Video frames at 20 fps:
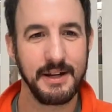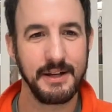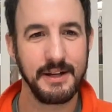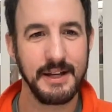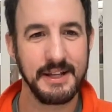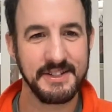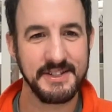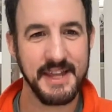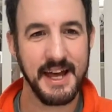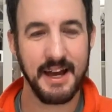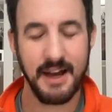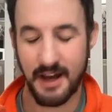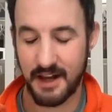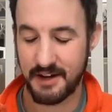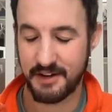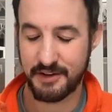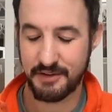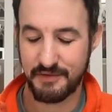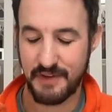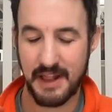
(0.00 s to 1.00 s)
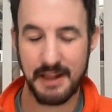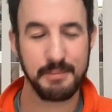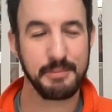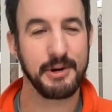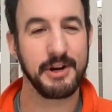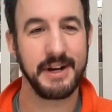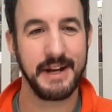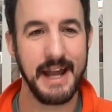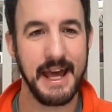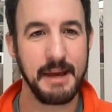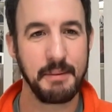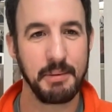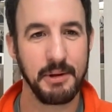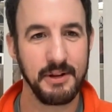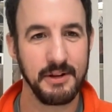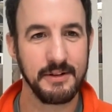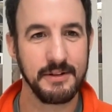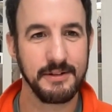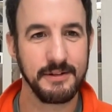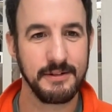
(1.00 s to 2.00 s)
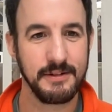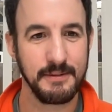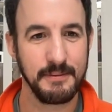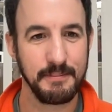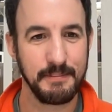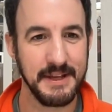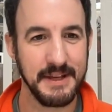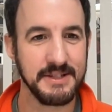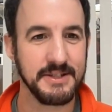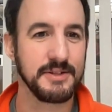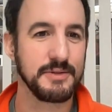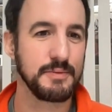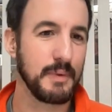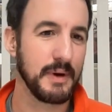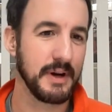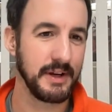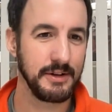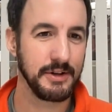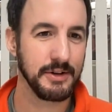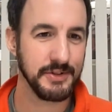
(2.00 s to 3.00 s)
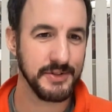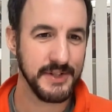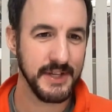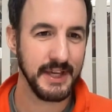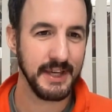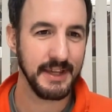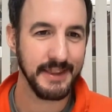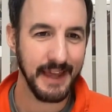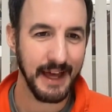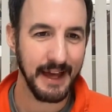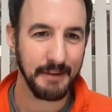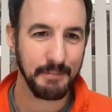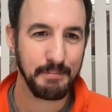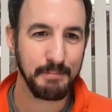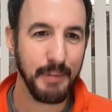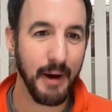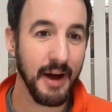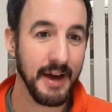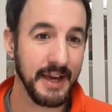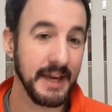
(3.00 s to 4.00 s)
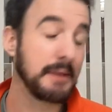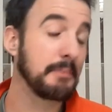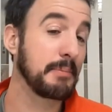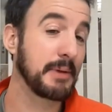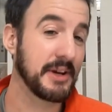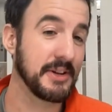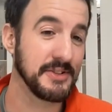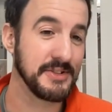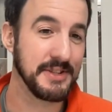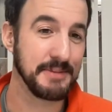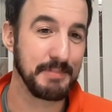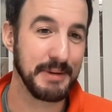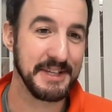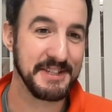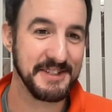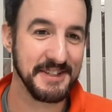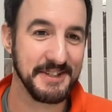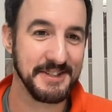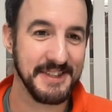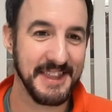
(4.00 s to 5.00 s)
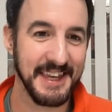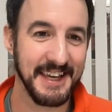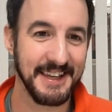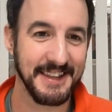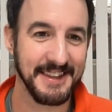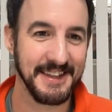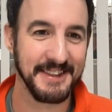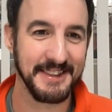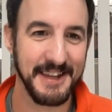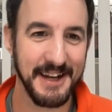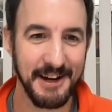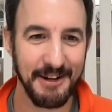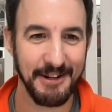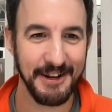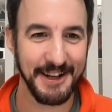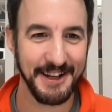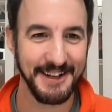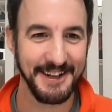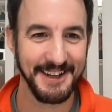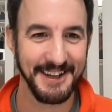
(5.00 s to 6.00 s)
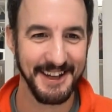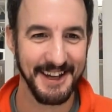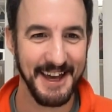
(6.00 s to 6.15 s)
It's that kind of developer-enabled business where you're seeing that buy-in because the business think that they're in